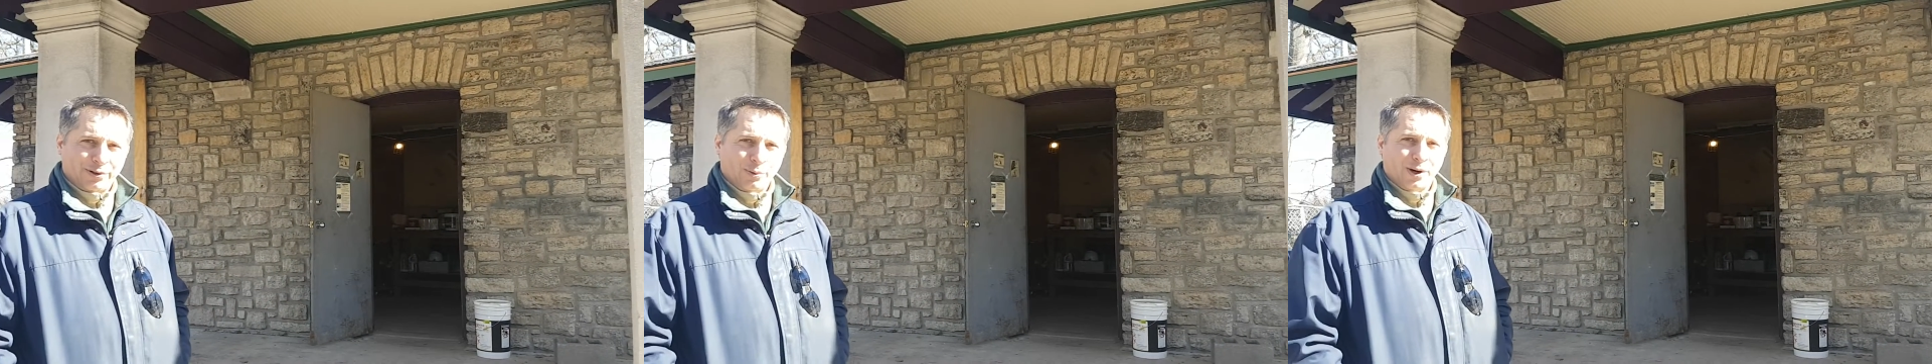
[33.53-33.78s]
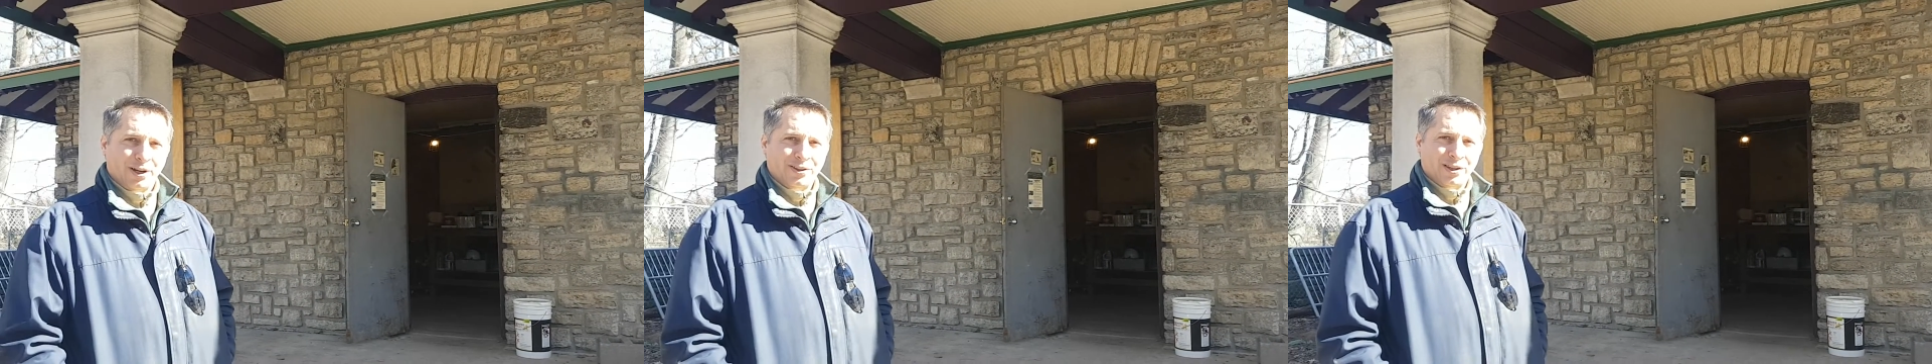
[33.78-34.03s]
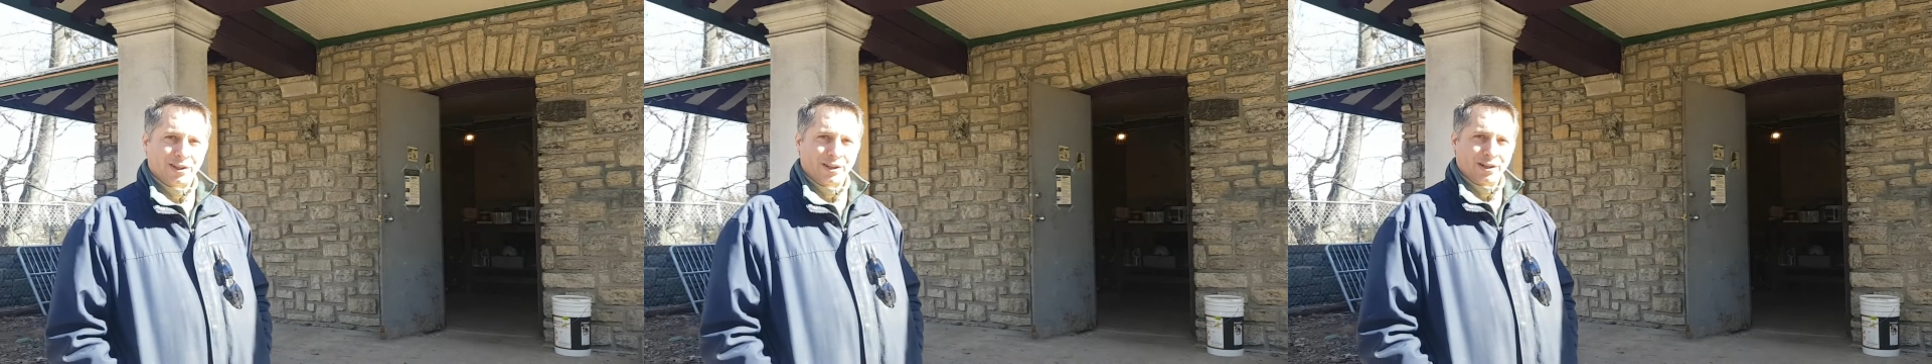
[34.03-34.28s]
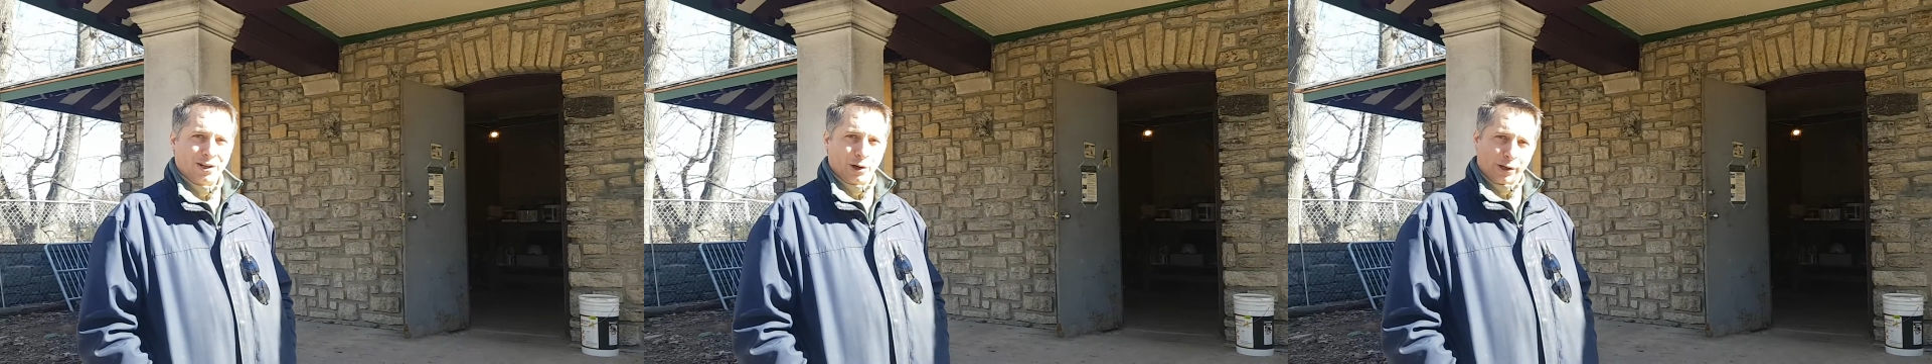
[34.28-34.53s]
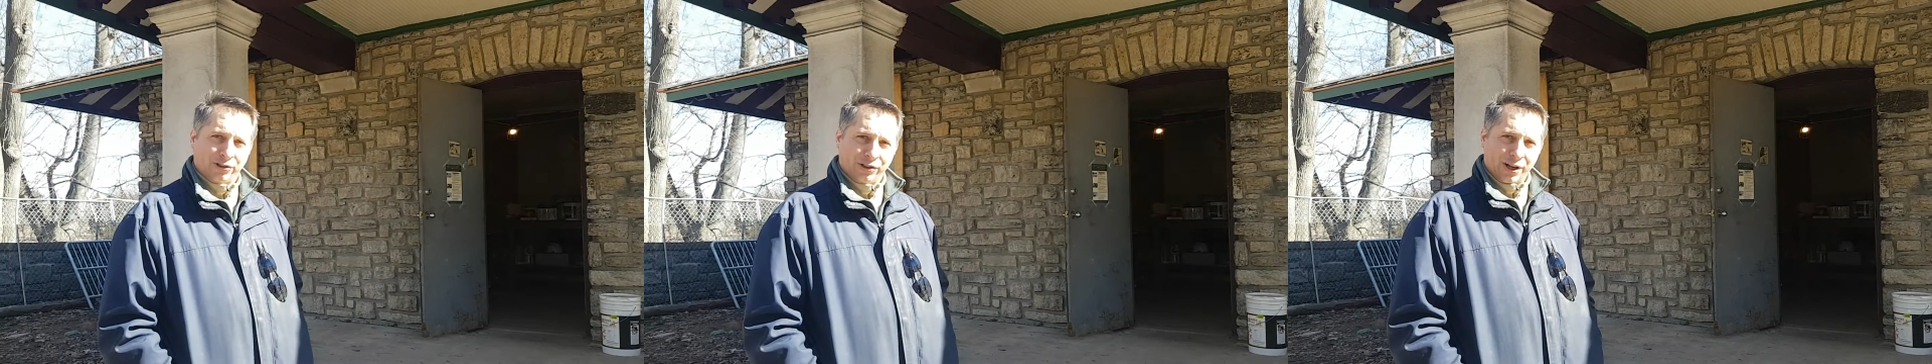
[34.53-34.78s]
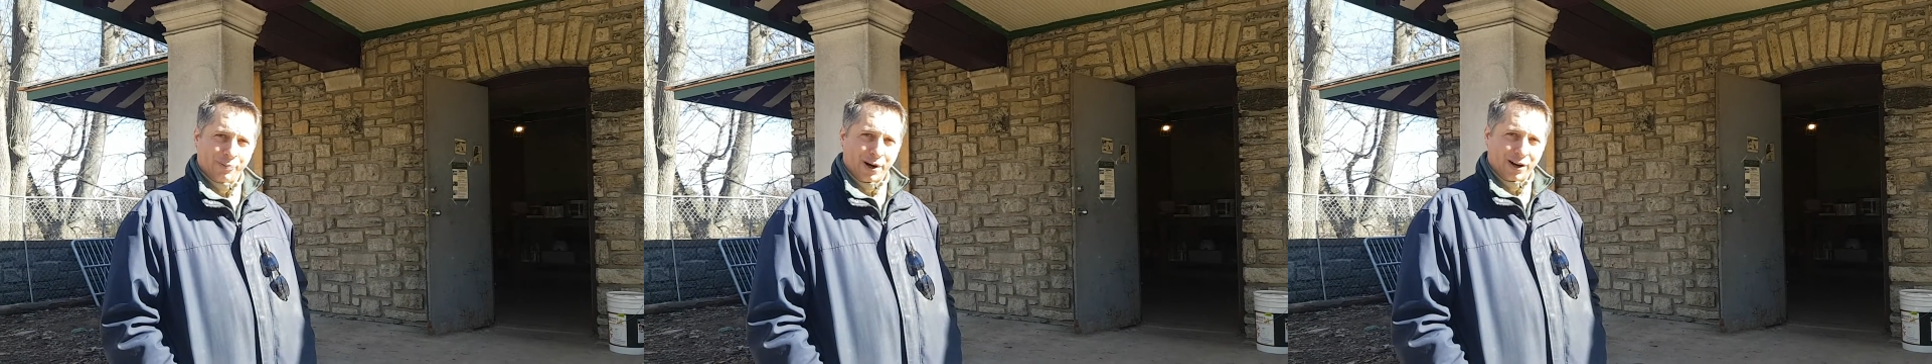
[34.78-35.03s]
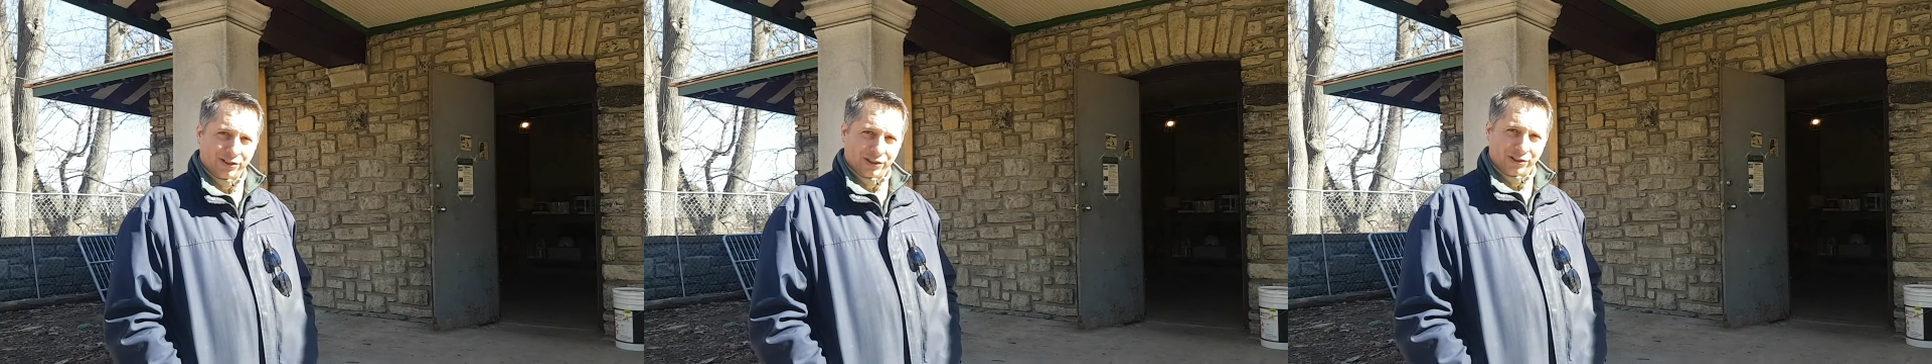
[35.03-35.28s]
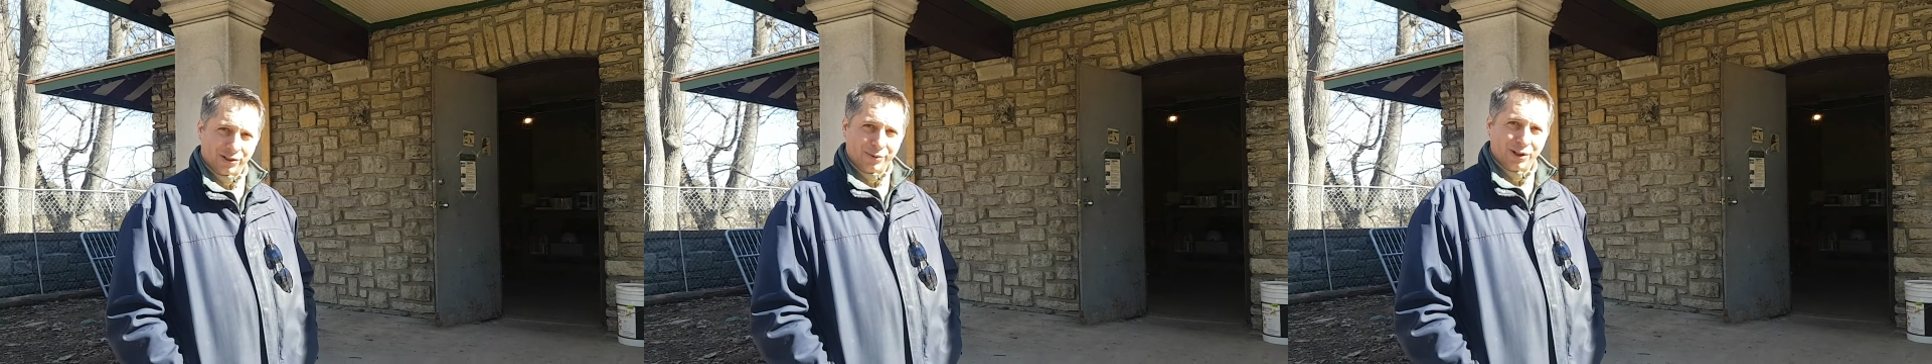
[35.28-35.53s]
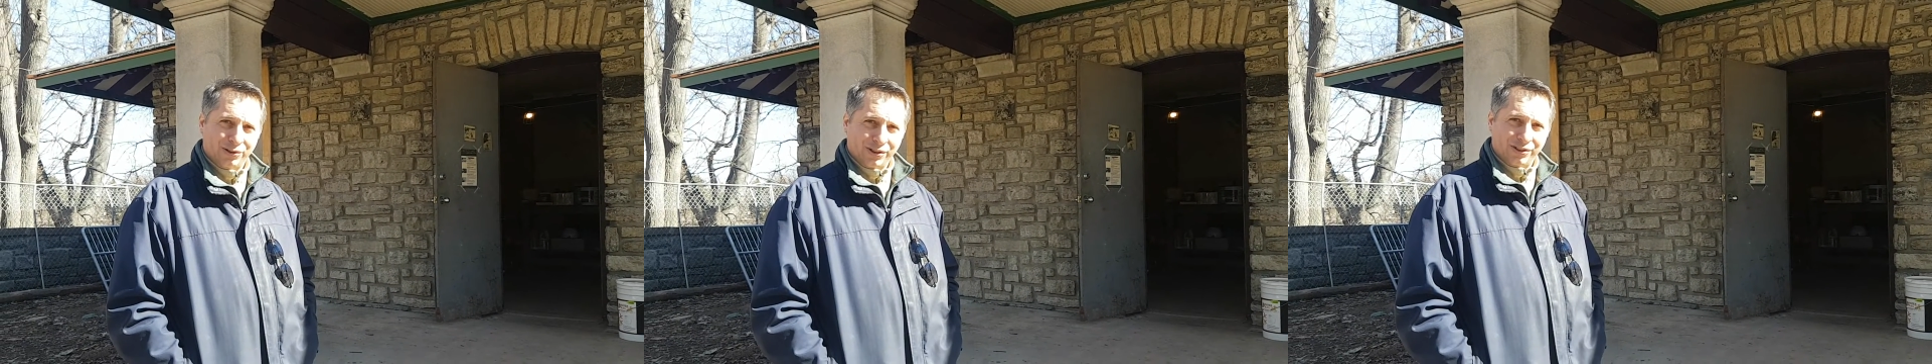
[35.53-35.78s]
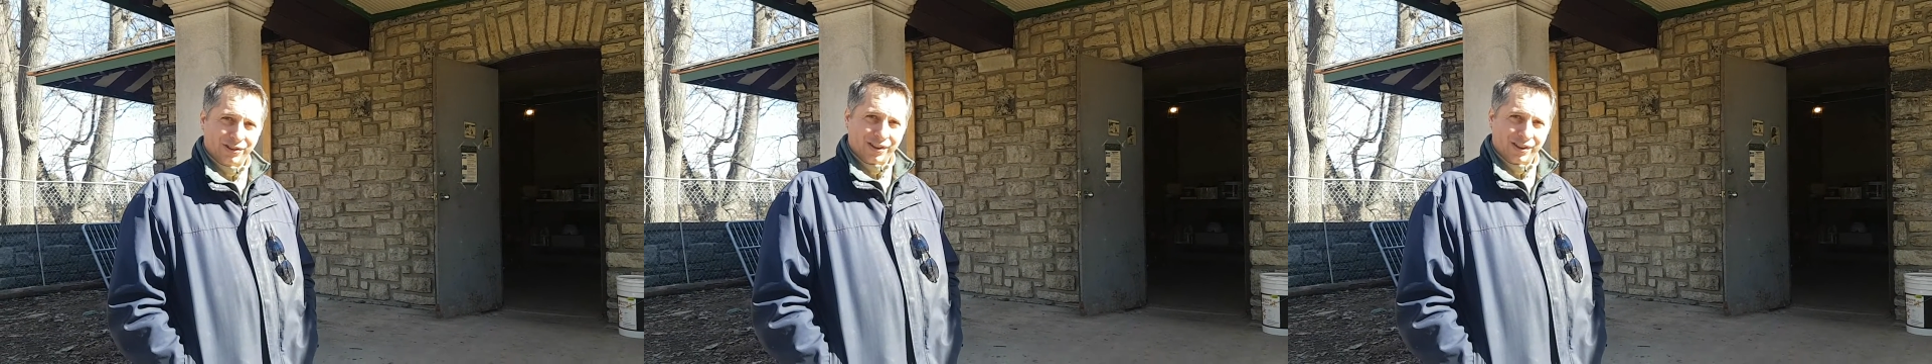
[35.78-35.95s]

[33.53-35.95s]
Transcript: to what the New York City park system uses